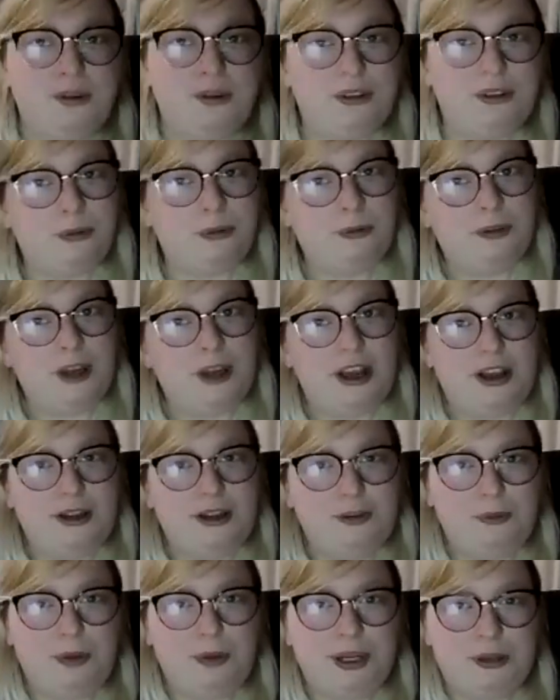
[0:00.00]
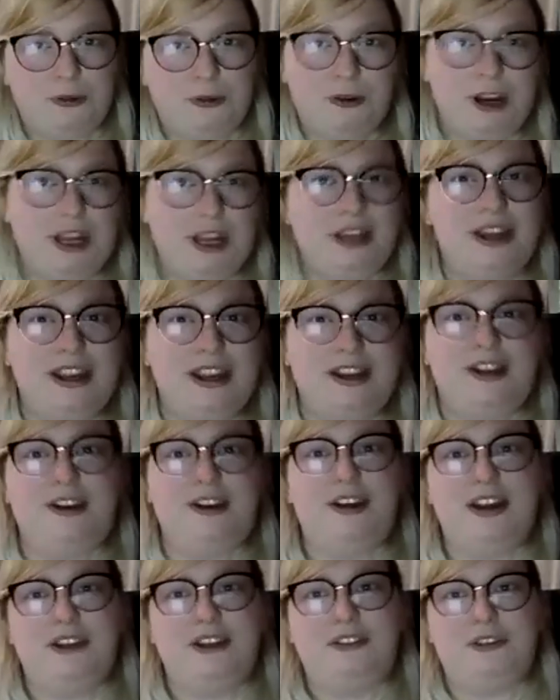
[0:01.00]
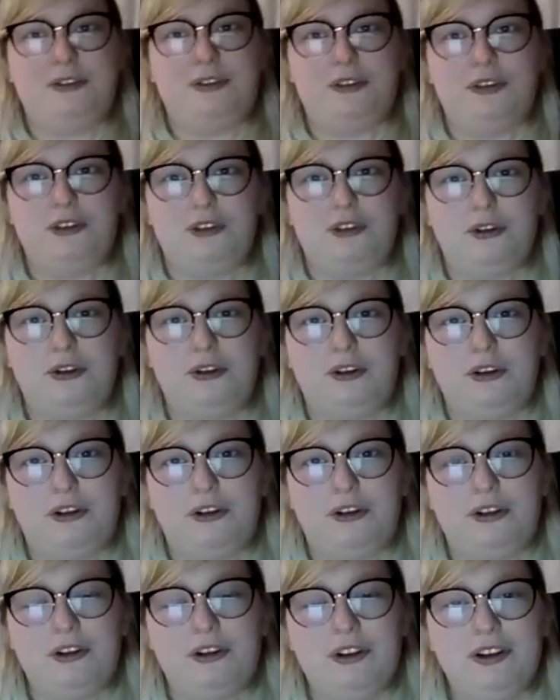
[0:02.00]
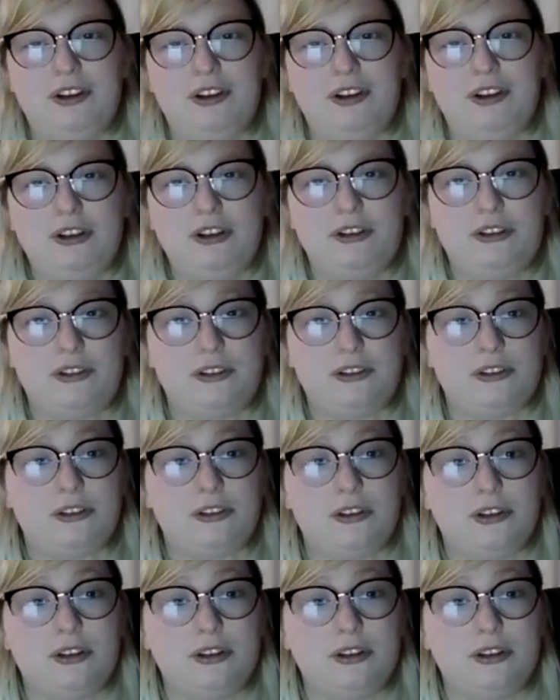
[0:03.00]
with white graying hair answers the door. Says,